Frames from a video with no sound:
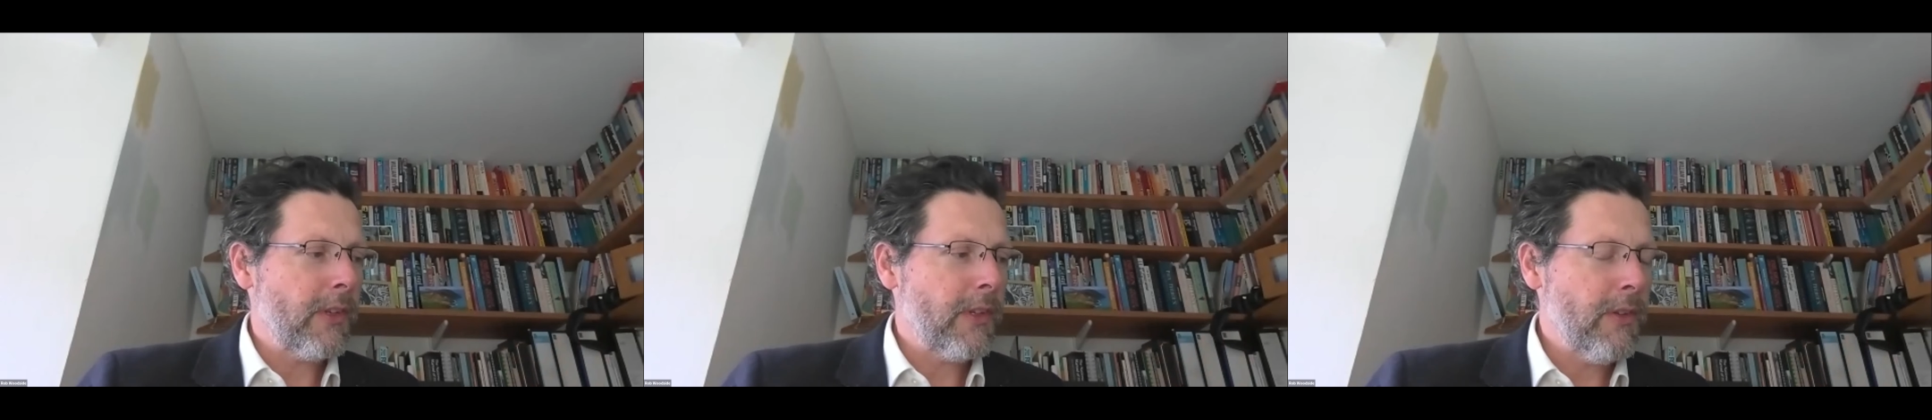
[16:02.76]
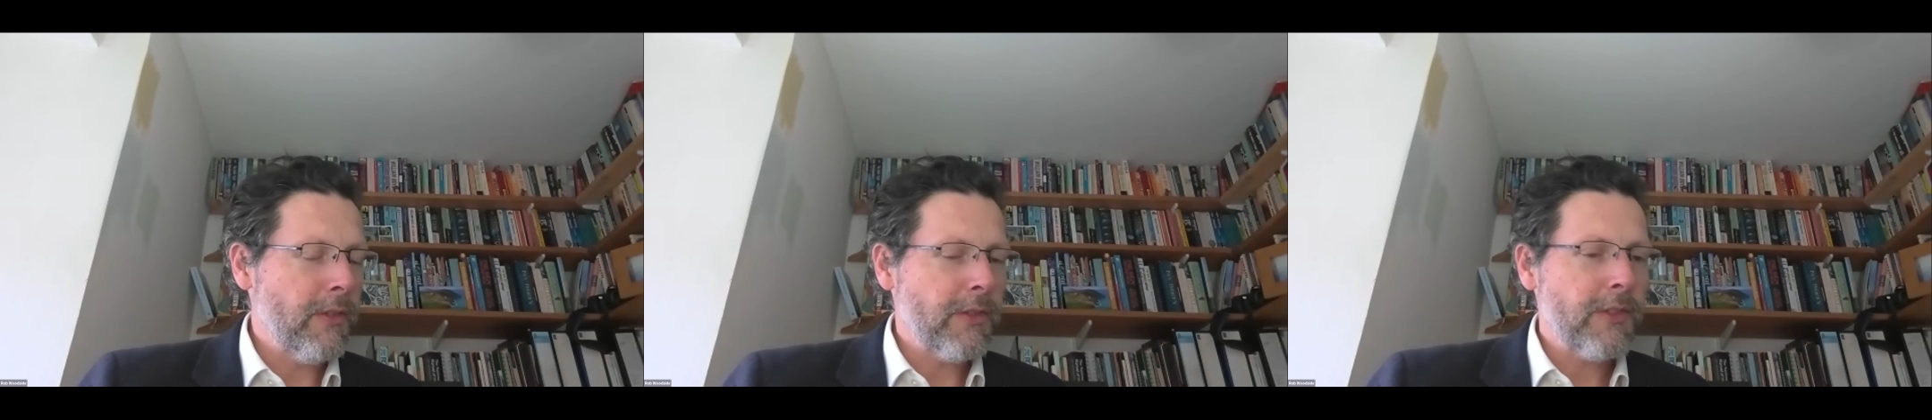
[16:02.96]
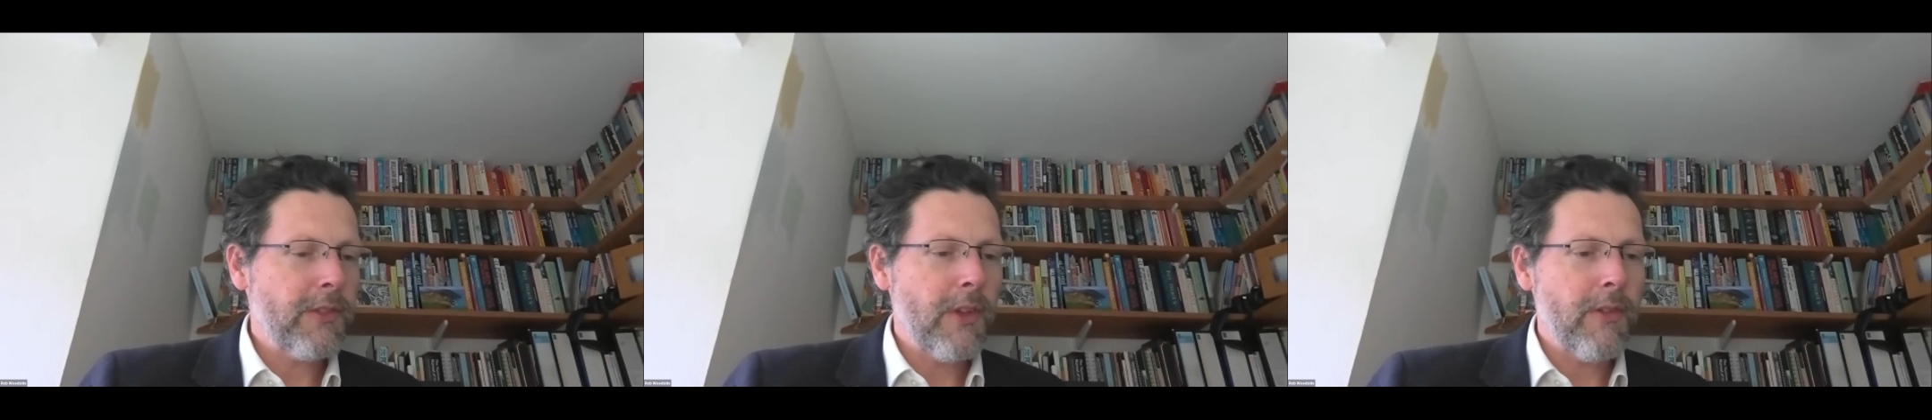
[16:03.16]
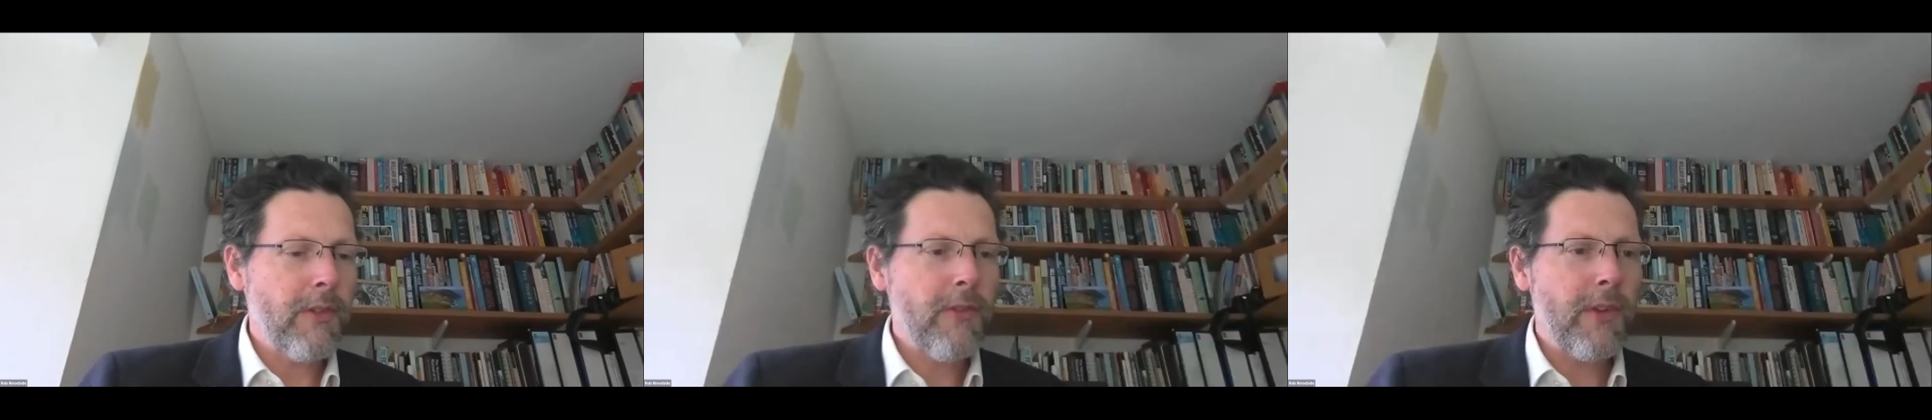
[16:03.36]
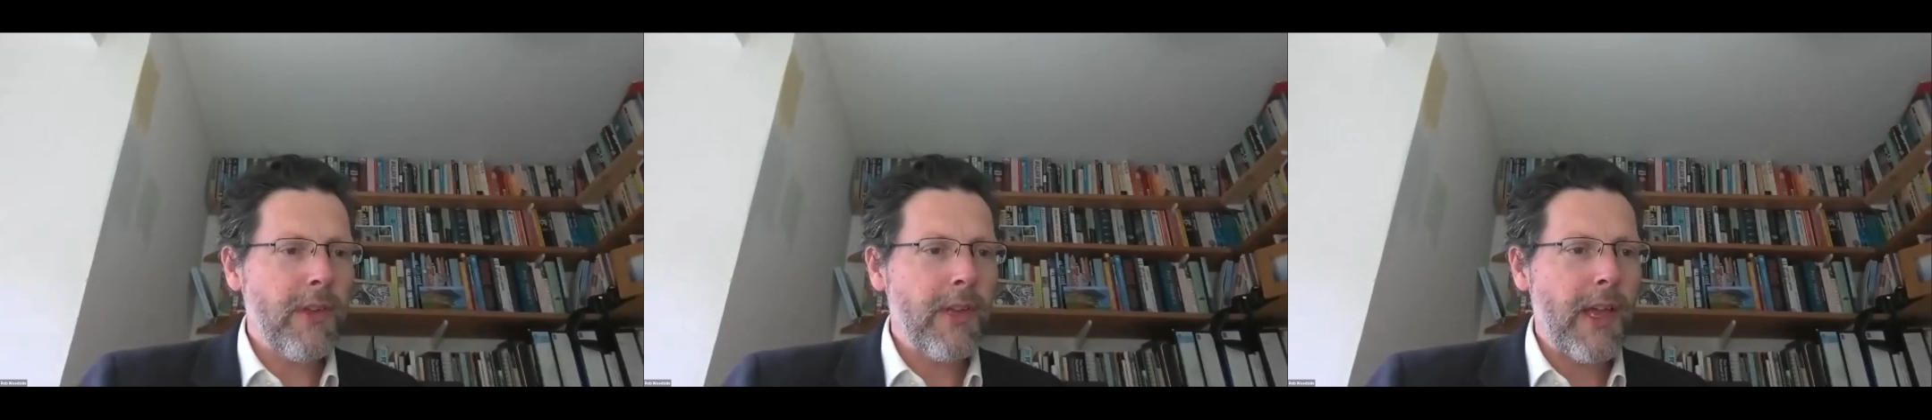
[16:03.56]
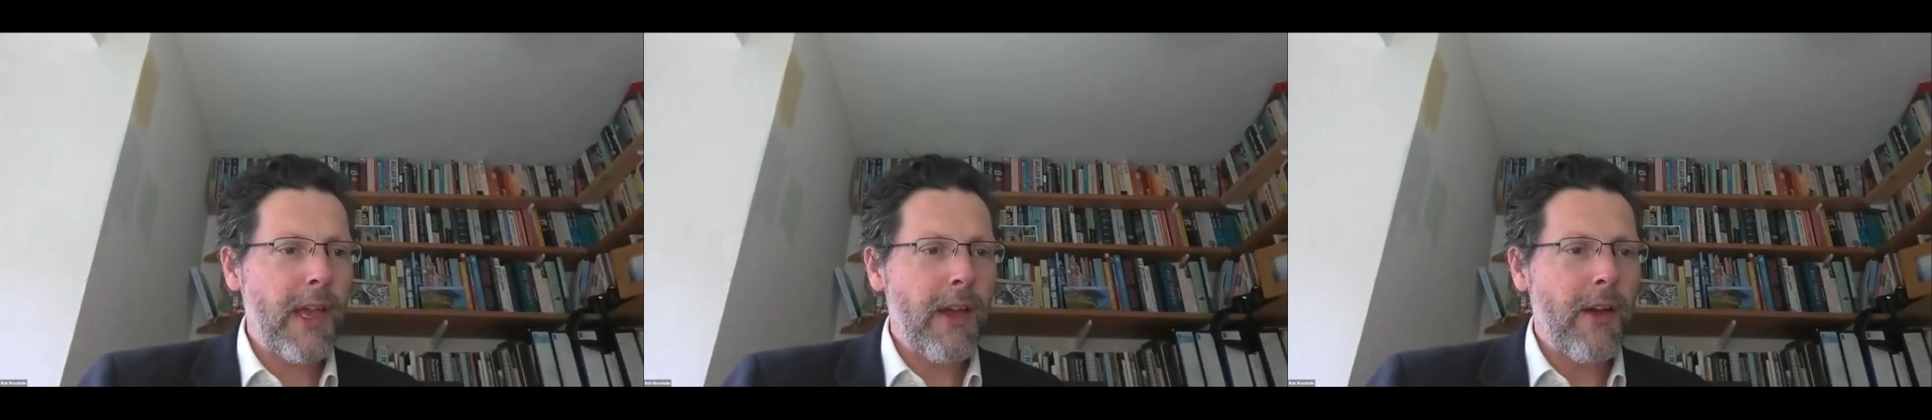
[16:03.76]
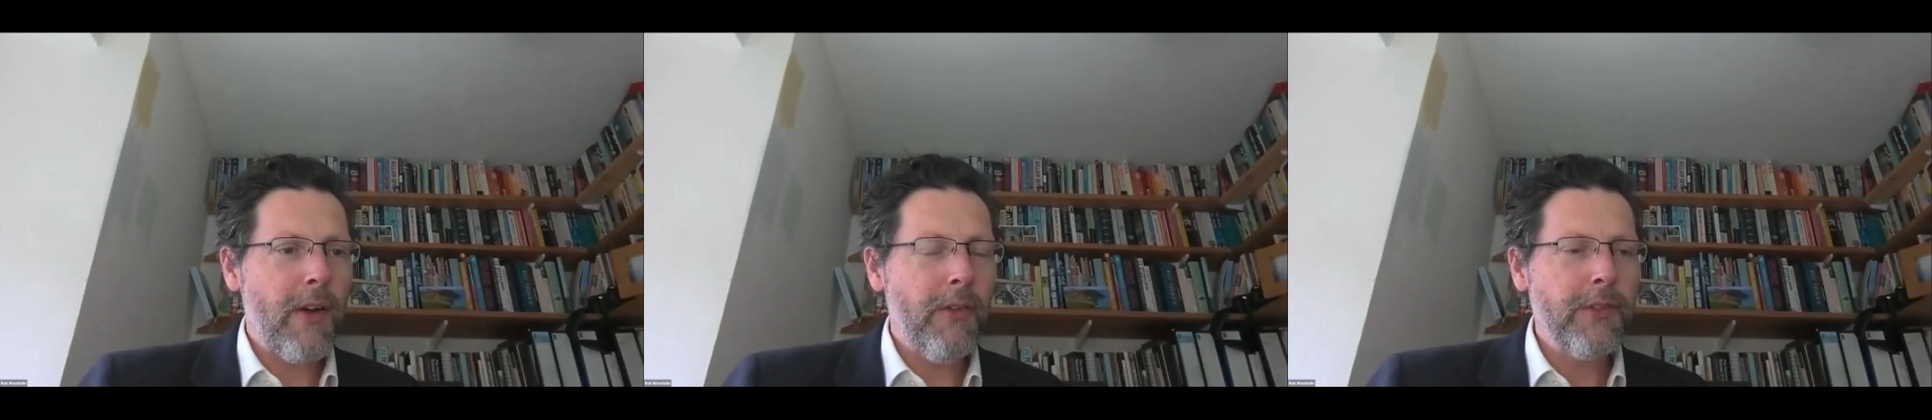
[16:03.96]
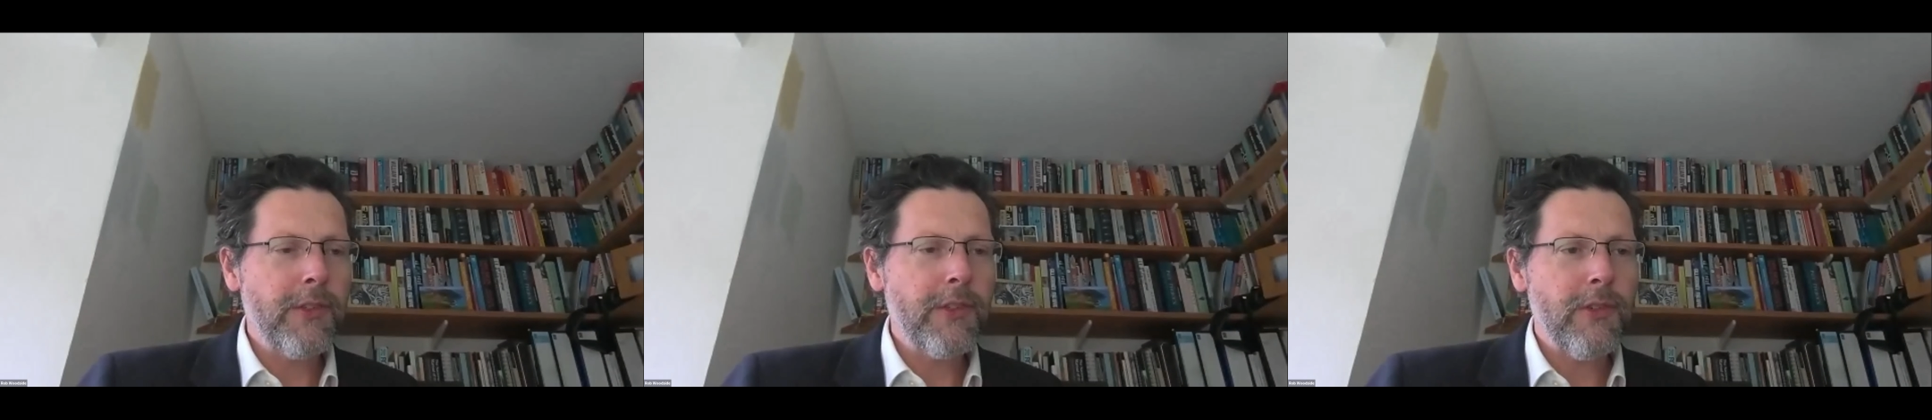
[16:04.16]
use, so you can get
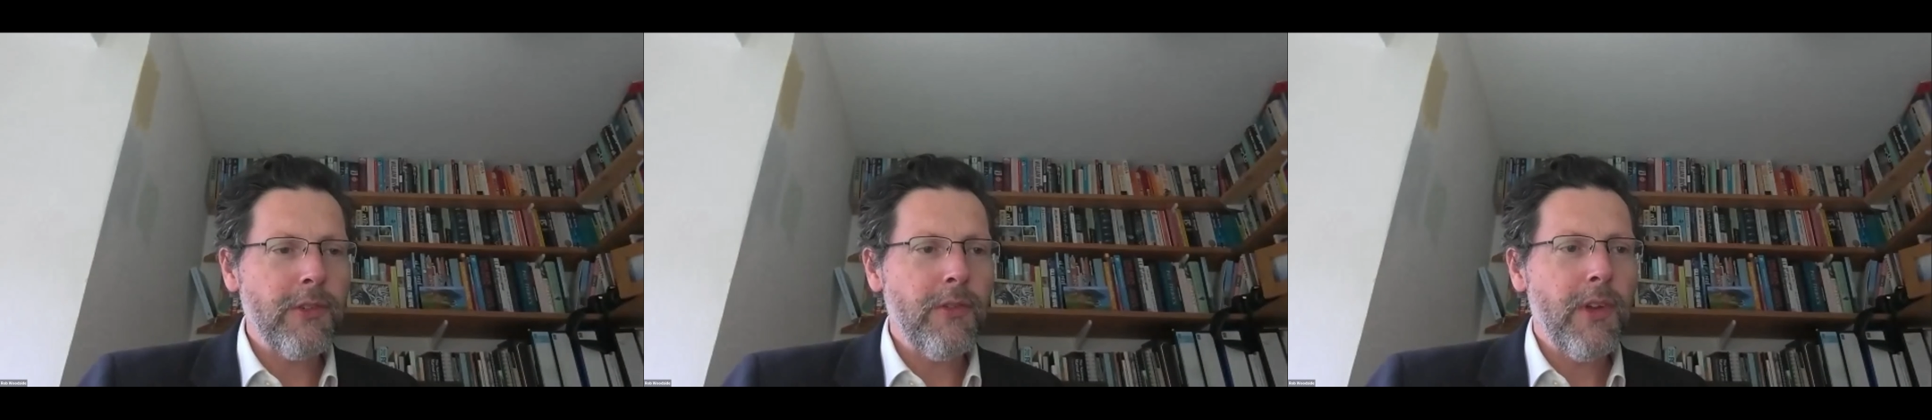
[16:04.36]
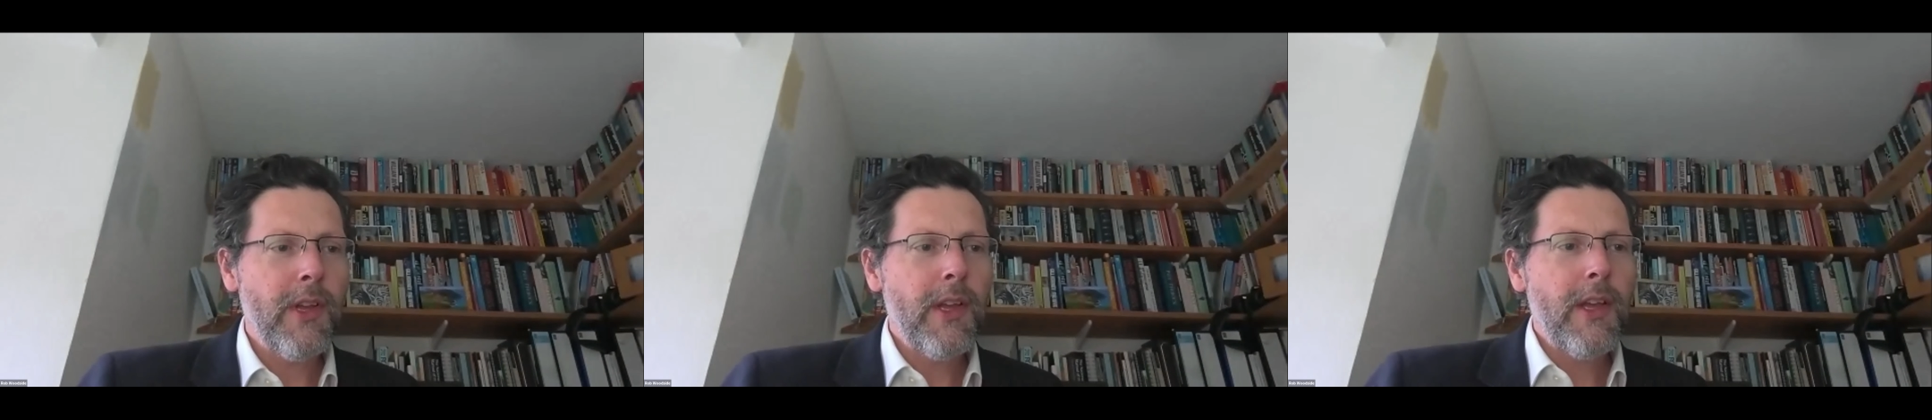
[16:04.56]
onto